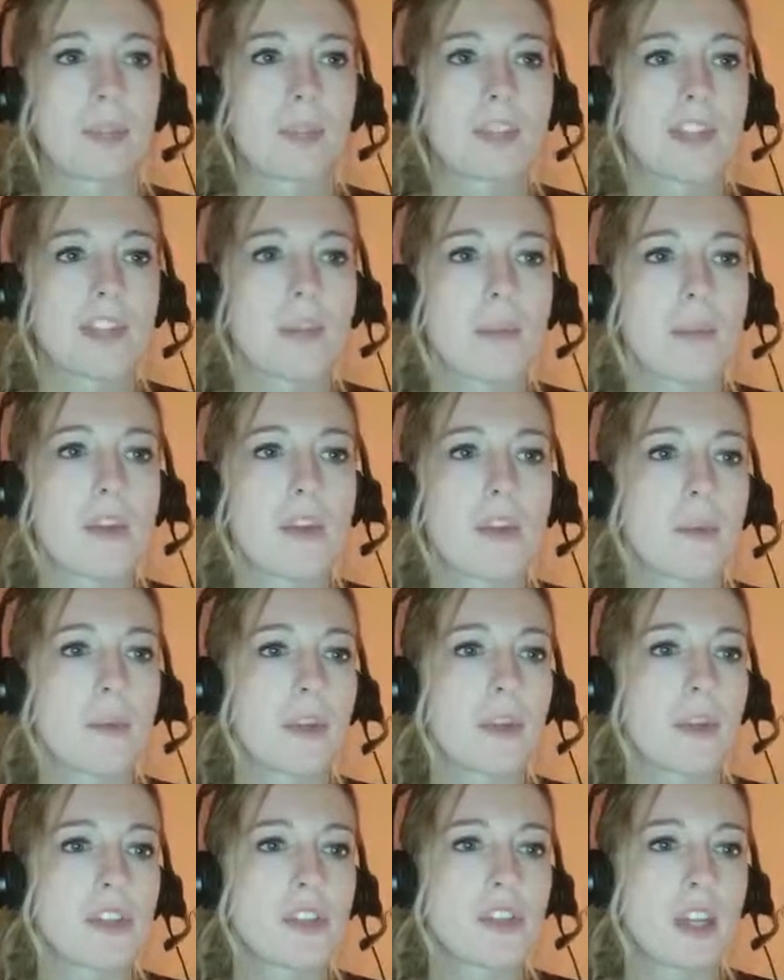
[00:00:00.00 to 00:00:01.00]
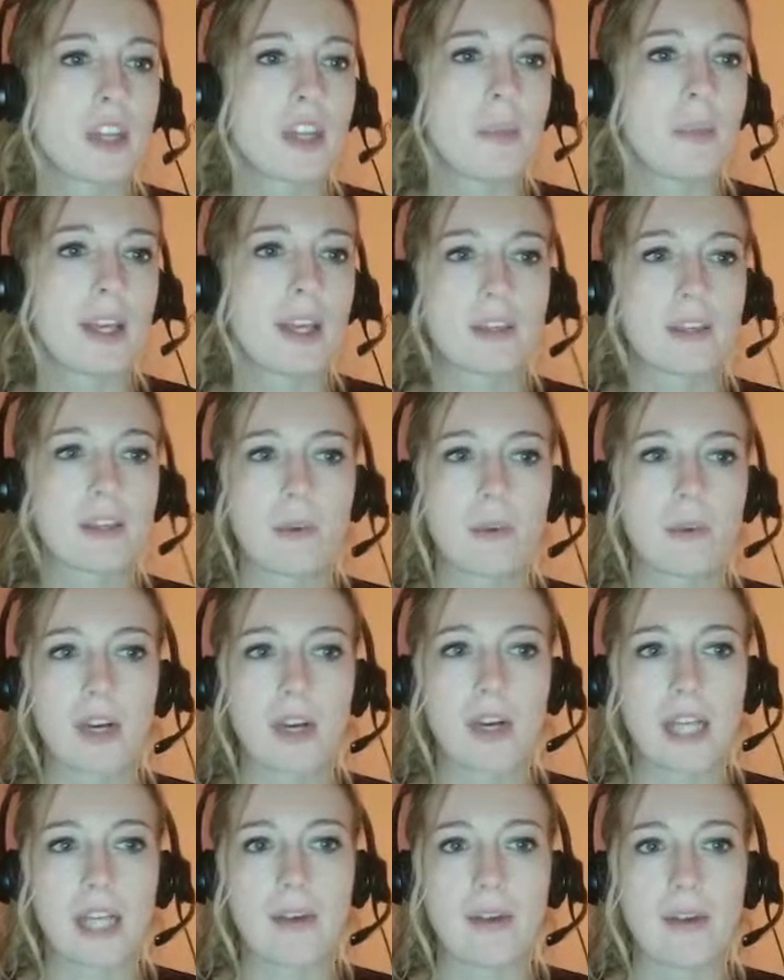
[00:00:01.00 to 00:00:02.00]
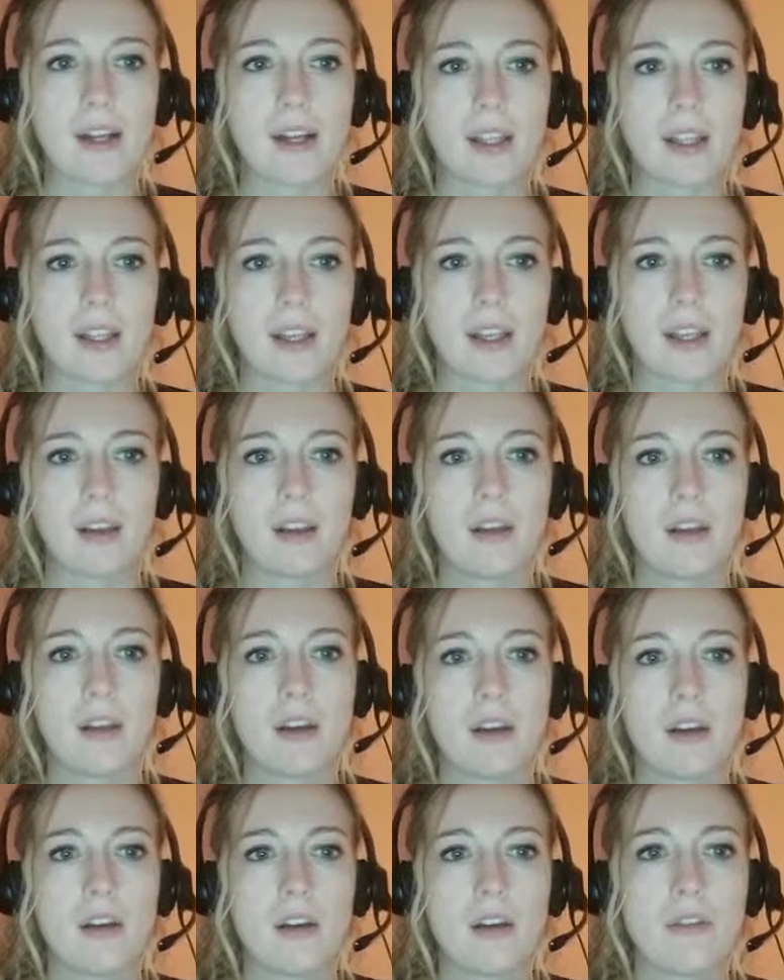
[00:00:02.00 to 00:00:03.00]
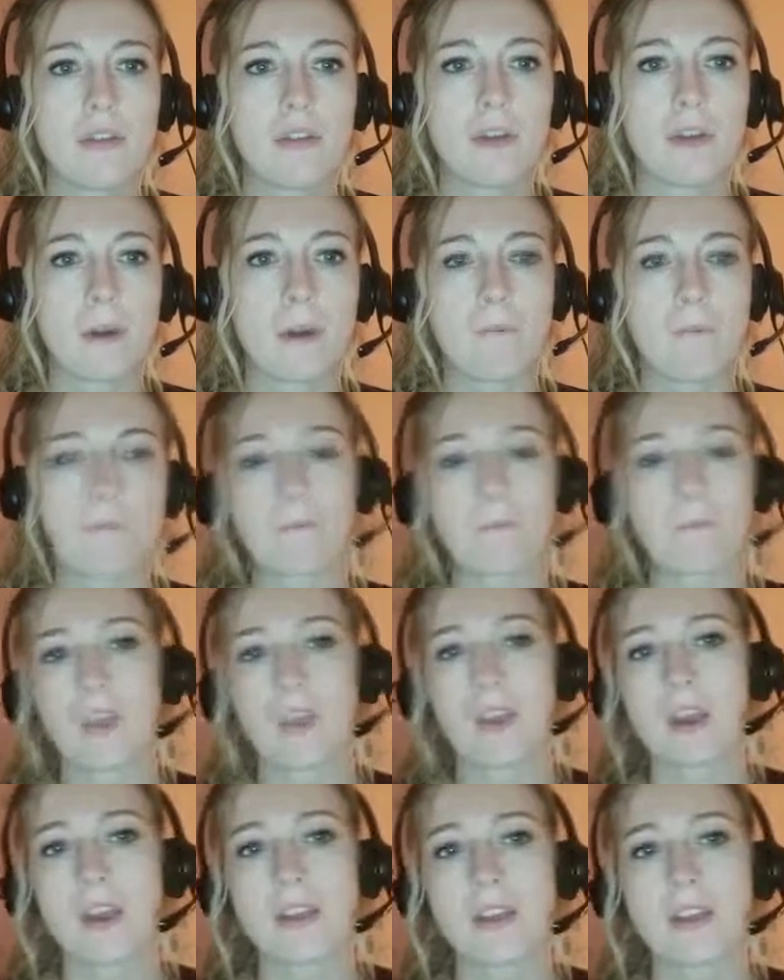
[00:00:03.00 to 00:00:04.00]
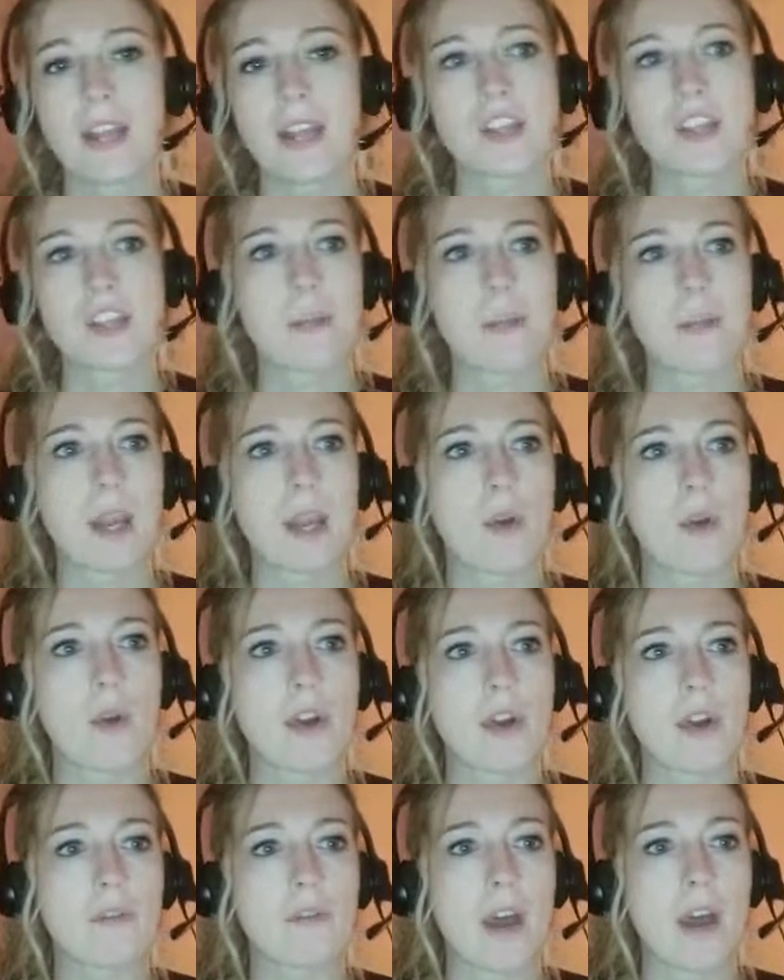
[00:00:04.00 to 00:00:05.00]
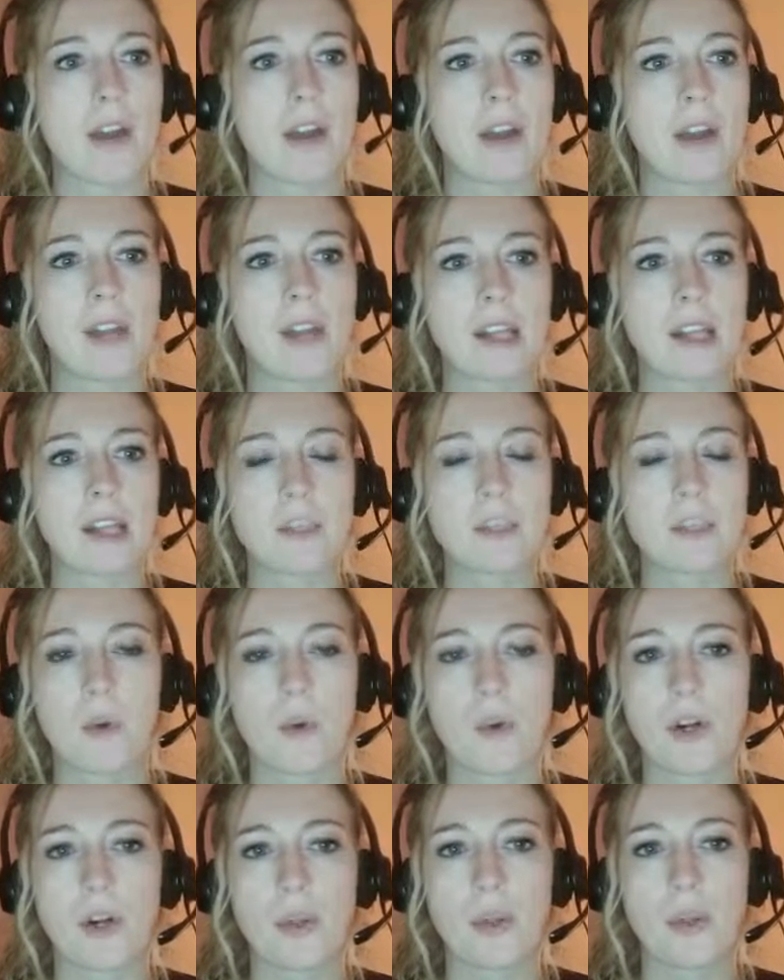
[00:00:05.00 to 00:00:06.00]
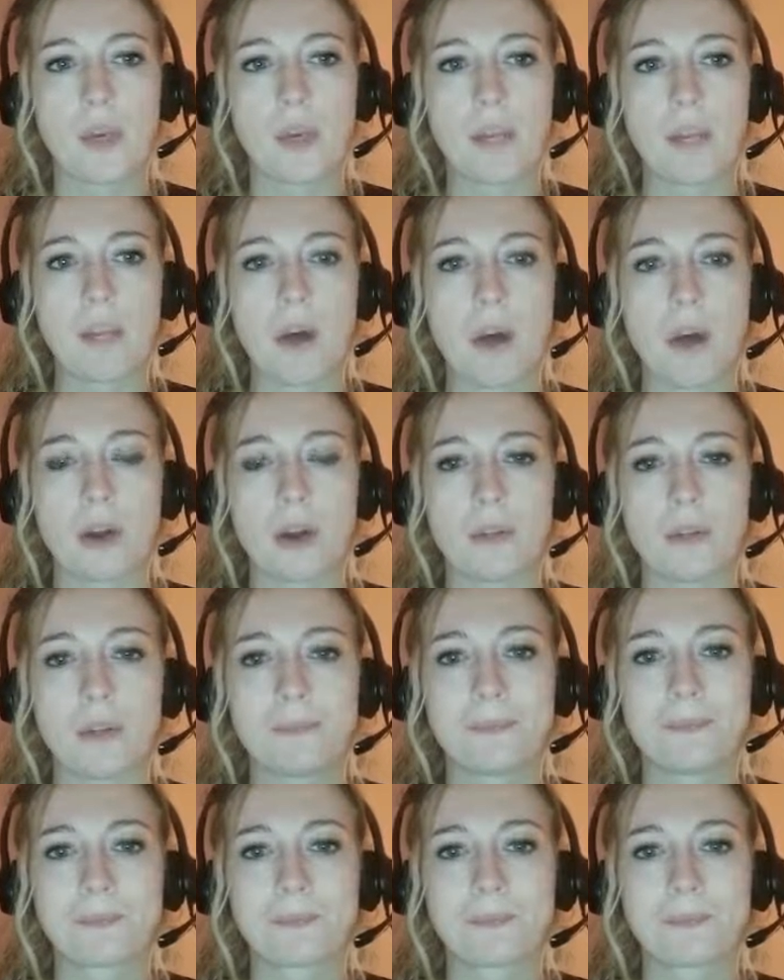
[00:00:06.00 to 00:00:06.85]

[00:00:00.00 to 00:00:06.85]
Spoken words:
Some of them which can be exported directly from SketchUp by going to File, Export, 3D Model.